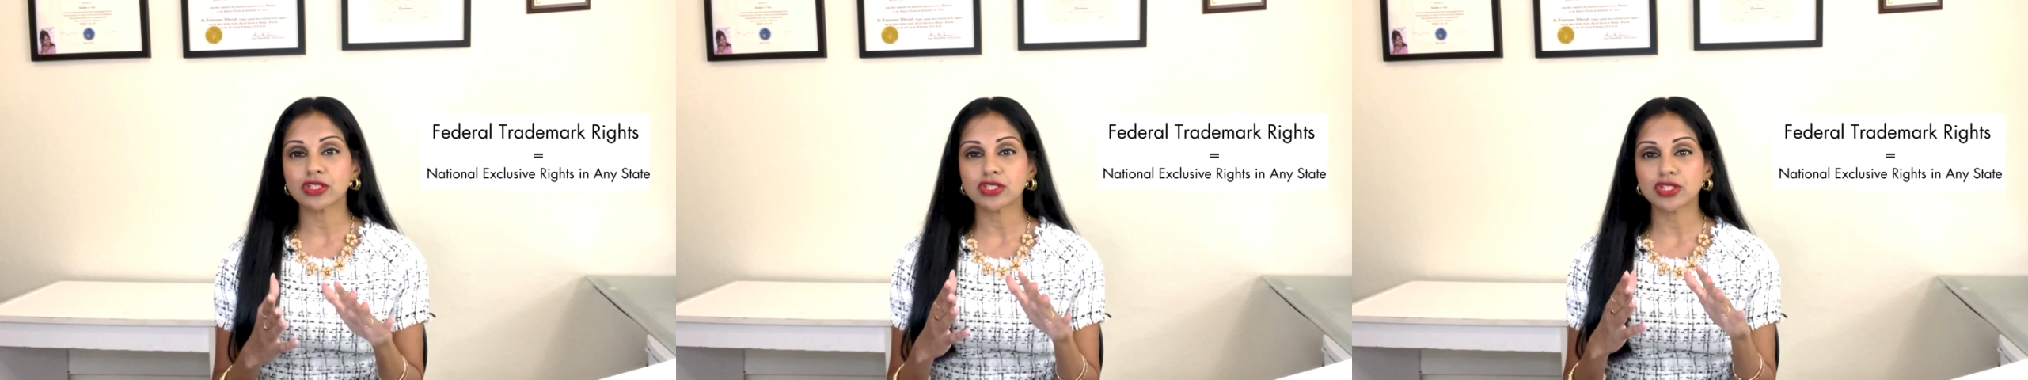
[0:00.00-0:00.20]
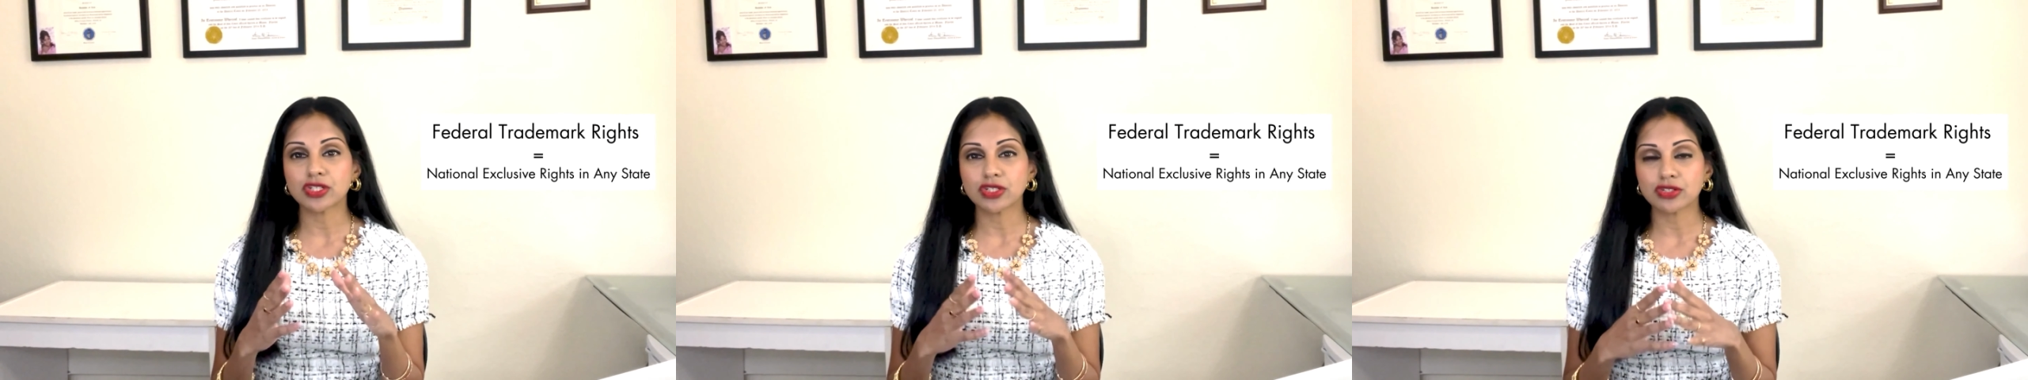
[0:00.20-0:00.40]

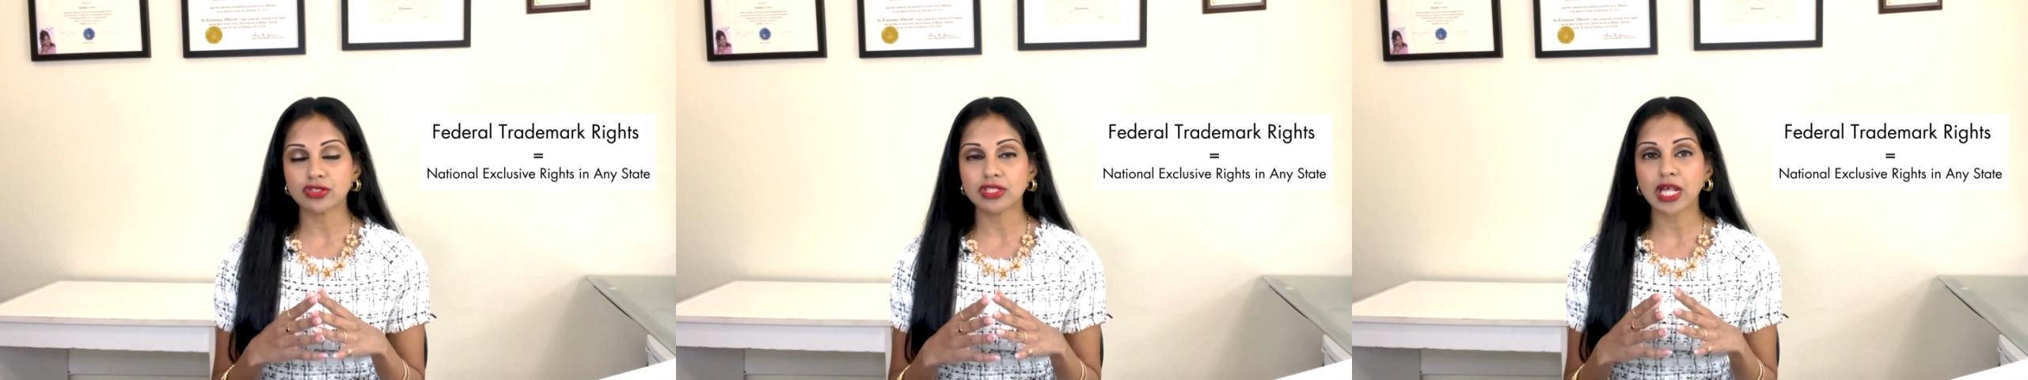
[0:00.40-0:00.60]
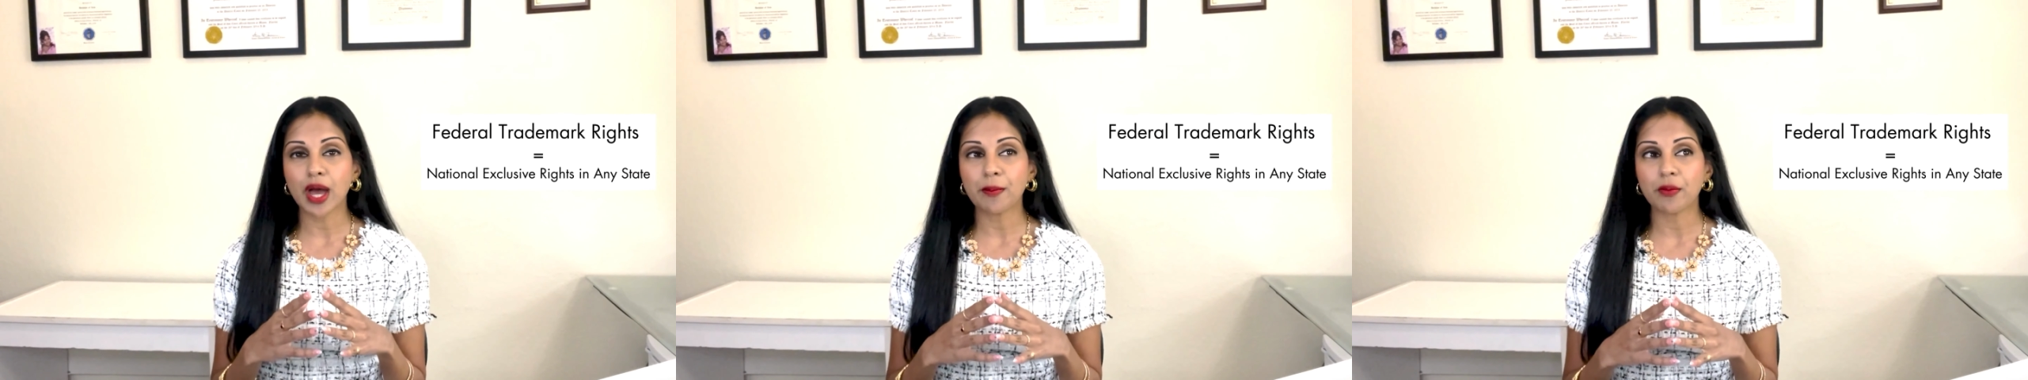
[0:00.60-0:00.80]
to use
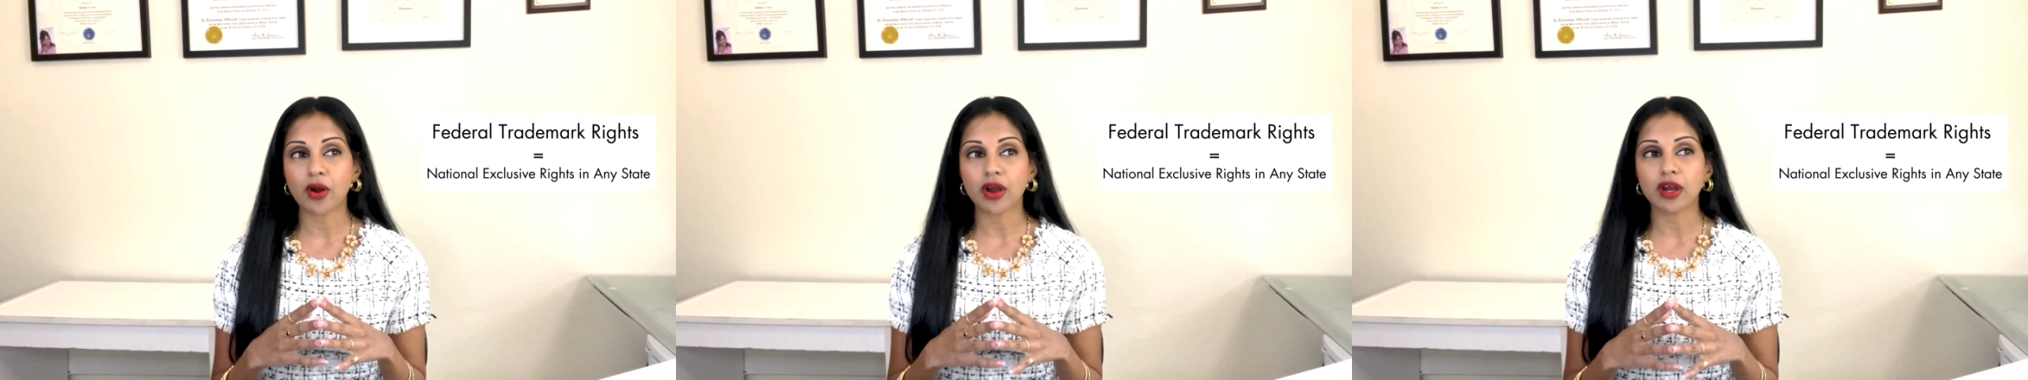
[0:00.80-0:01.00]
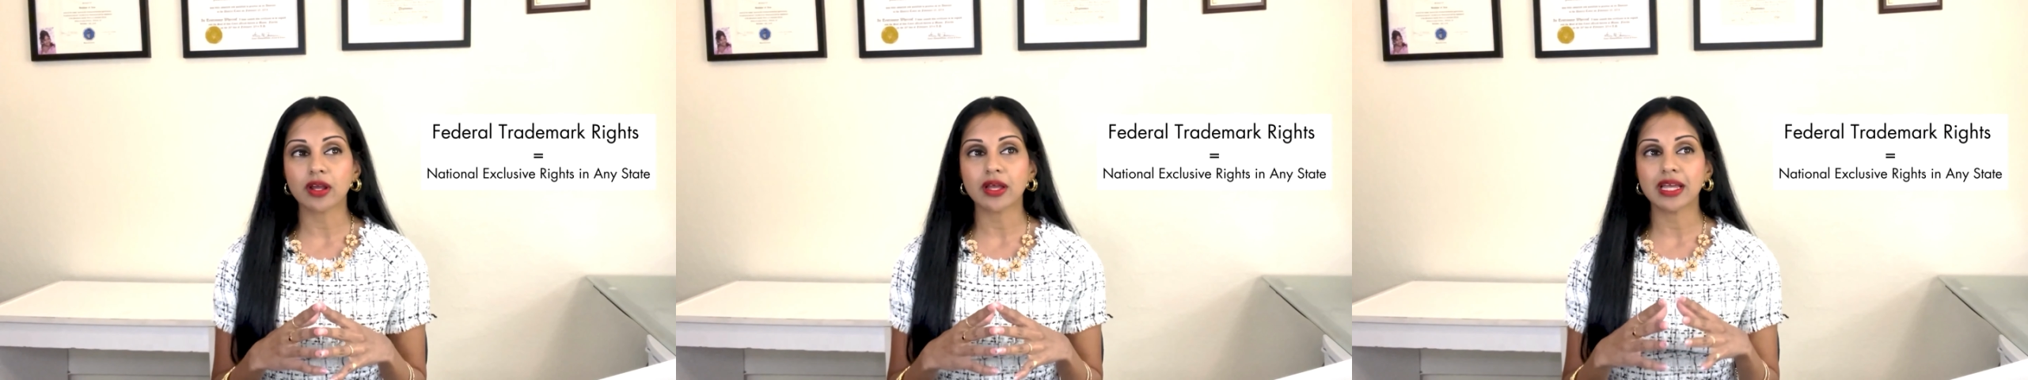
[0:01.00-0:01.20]
that
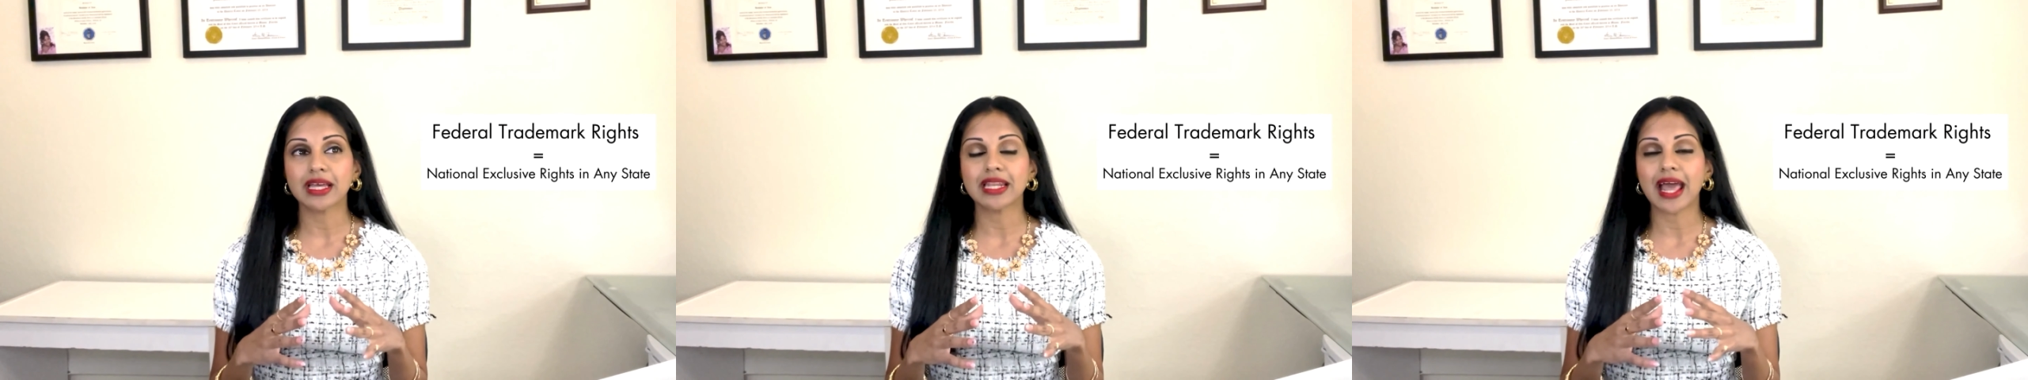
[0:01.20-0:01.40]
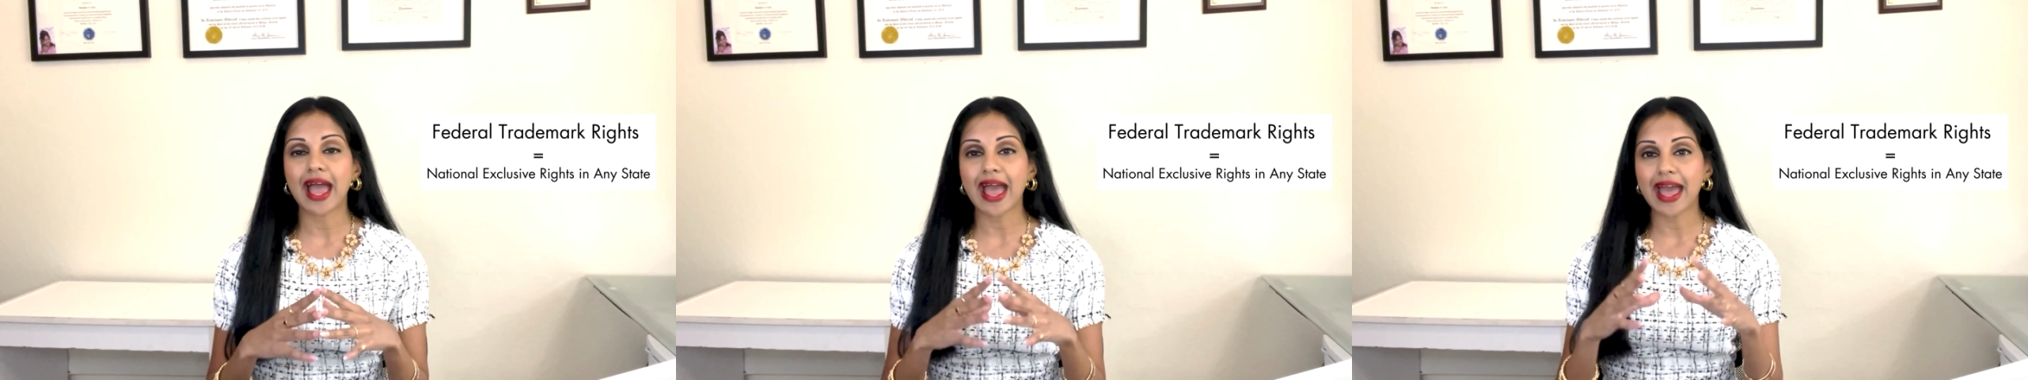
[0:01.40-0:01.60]
mark
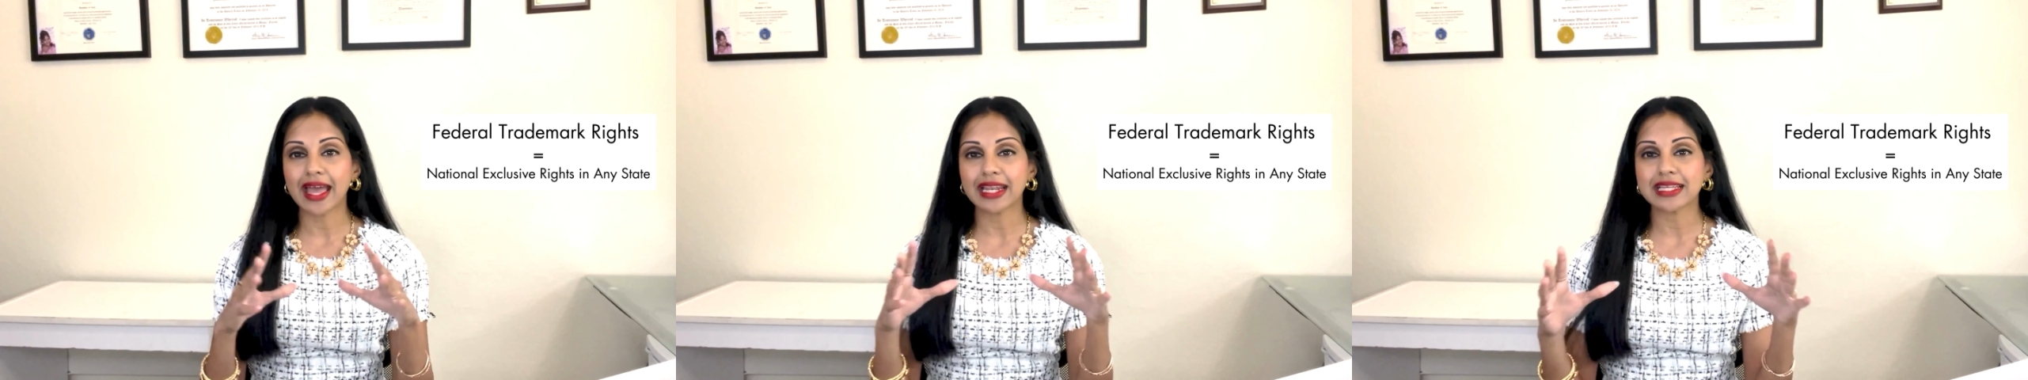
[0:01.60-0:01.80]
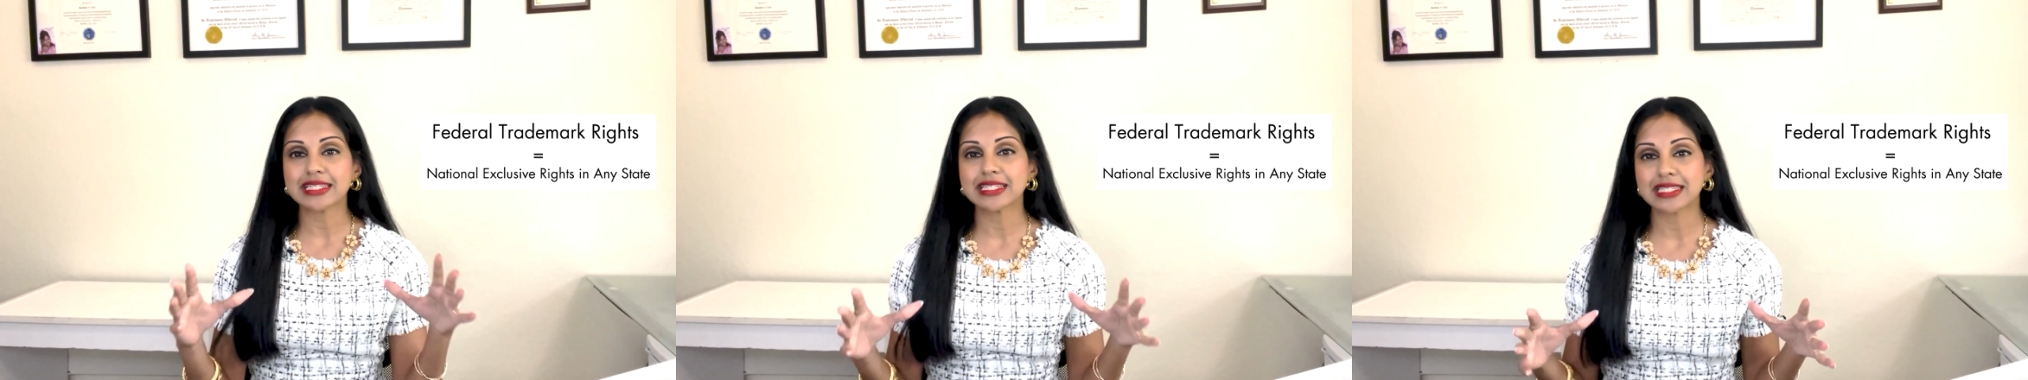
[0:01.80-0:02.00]
in
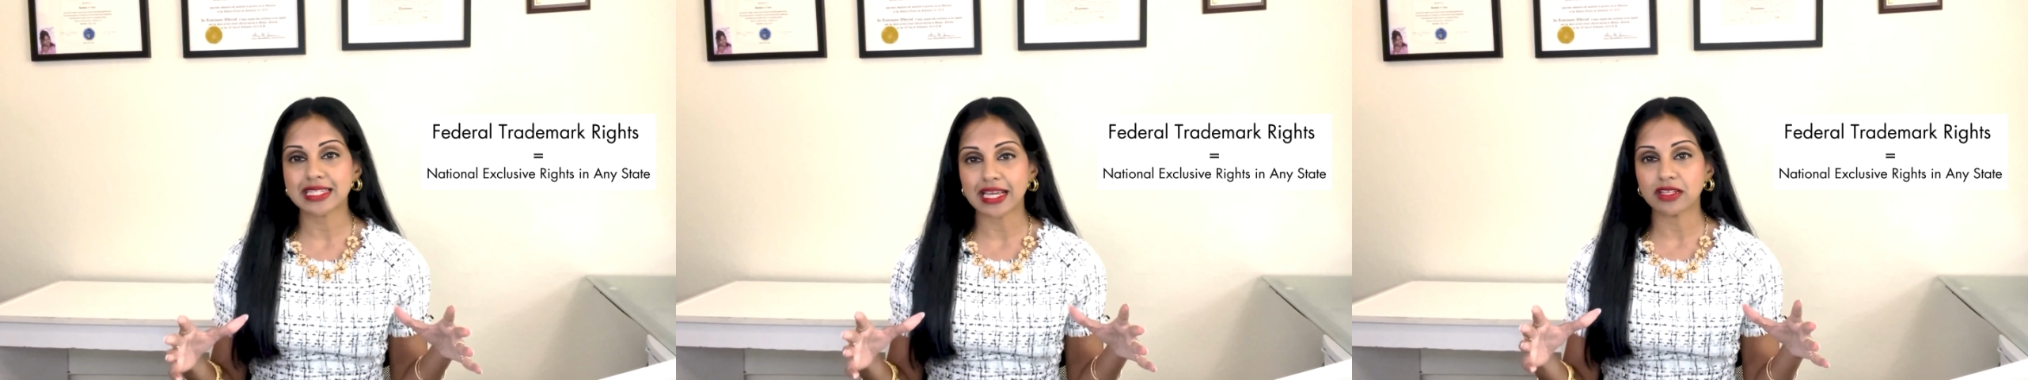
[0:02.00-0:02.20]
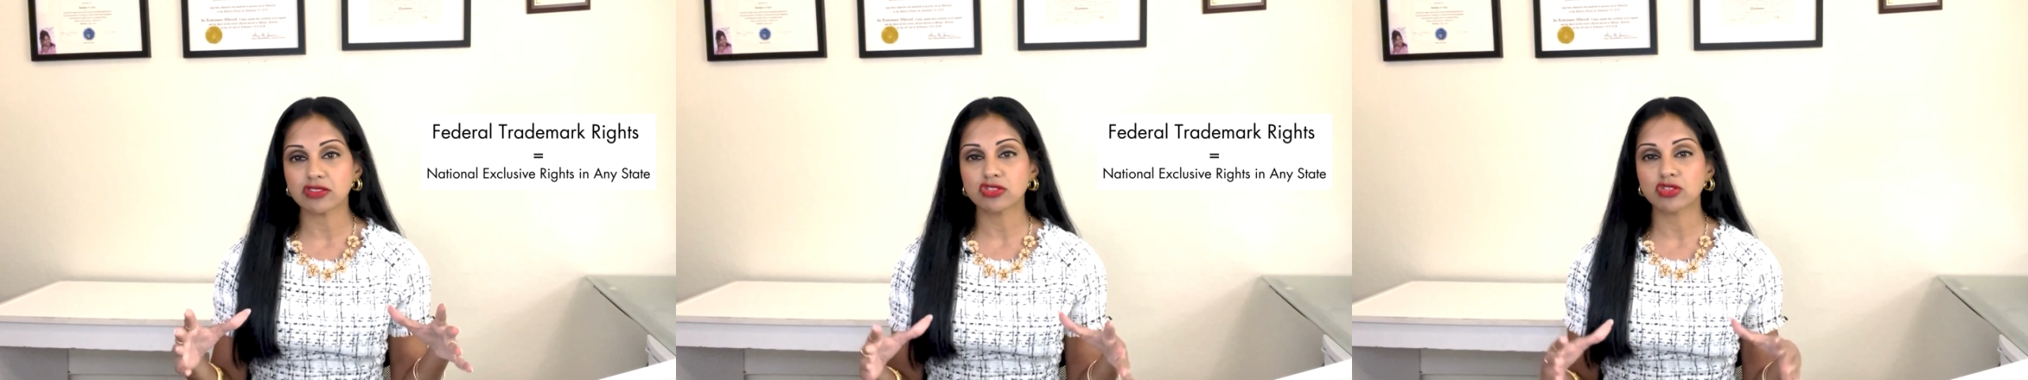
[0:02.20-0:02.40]
any state.